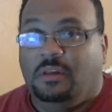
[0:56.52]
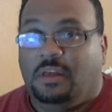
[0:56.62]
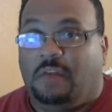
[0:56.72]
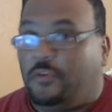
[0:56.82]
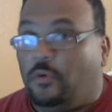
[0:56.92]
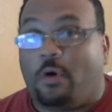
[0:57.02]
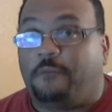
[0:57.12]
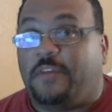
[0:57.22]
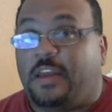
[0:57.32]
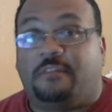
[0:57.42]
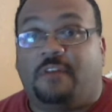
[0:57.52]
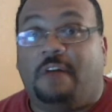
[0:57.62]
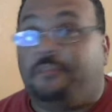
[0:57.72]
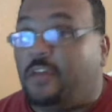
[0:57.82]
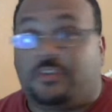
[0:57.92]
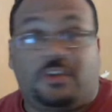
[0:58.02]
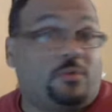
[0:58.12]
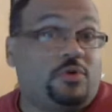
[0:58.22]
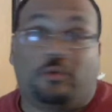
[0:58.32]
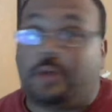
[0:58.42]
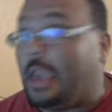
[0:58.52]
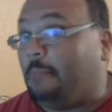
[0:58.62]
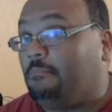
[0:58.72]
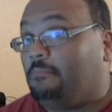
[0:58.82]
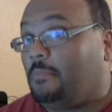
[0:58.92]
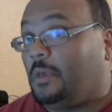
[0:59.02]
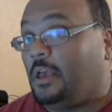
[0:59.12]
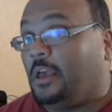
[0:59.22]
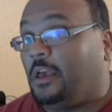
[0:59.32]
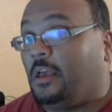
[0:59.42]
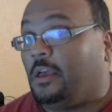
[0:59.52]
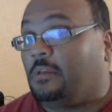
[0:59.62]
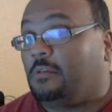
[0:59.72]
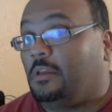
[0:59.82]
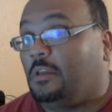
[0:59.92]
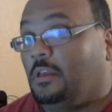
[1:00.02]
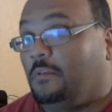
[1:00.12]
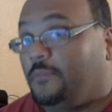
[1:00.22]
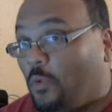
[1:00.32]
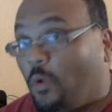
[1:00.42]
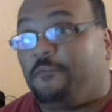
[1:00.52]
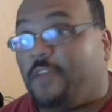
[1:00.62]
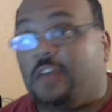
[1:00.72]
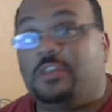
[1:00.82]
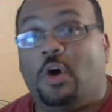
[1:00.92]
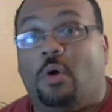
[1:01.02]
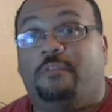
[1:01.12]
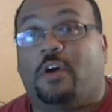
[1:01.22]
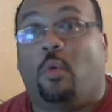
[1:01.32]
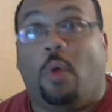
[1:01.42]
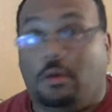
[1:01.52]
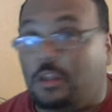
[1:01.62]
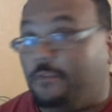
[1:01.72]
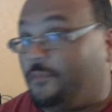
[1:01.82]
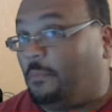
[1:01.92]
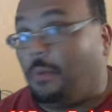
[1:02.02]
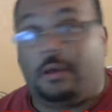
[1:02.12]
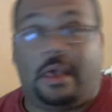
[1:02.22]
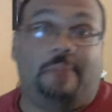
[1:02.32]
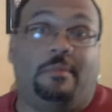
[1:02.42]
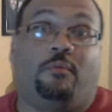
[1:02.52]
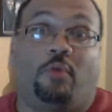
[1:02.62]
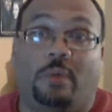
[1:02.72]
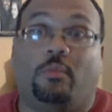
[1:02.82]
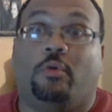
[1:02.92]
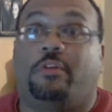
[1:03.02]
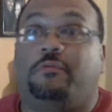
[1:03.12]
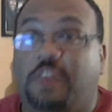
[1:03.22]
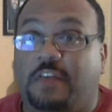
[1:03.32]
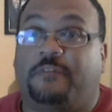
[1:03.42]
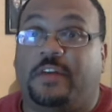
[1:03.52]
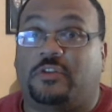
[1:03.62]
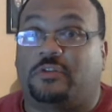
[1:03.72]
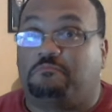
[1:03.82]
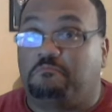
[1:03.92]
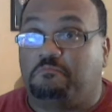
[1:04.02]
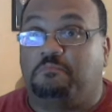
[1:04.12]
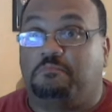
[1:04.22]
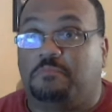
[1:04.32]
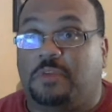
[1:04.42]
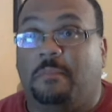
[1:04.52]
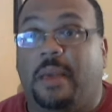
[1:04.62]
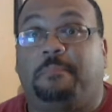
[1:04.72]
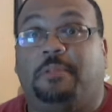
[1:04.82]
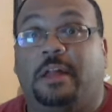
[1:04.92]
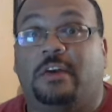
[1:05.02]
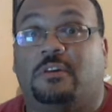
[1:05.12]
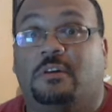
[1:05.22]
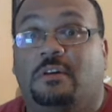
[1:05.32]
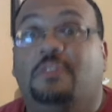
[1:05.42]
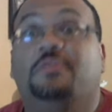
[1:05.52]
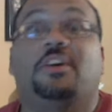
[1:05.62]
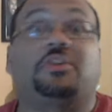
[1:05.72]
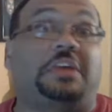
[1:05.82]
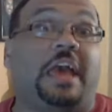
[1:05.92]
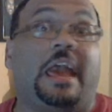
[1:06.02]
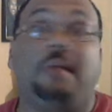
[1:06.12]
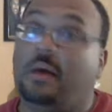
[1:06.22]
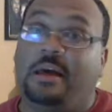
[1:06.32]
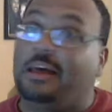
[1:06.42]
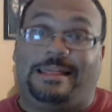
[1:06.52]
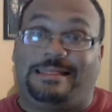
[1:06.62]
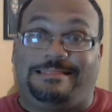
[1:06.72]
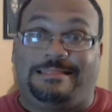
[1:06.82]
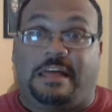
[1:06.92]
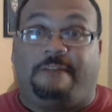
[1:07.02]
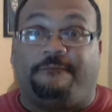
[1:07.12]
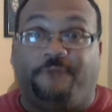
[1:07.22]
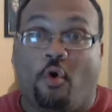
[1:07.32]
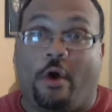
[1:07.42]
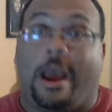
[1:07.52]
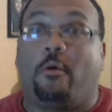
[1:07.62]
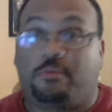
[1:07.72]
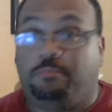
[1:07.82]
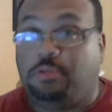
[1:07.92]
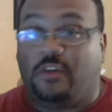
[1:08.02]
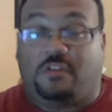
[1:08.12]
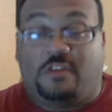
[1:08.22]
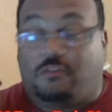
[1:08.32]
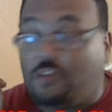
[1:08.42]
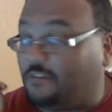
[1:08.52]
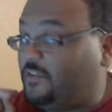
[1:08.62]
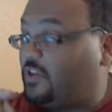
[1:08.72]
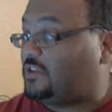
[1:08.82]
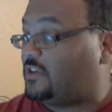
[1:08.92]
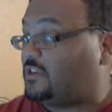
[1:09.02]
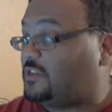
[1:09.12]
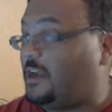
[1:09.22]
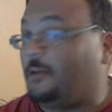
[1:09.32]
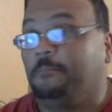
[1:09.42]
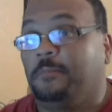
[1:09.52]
If you were a fan of offense, this was your game. And if you were a fan, though, of a quality football game, of one where the defense can make plays, this game, the 4 hours plus that it took to finish this thing,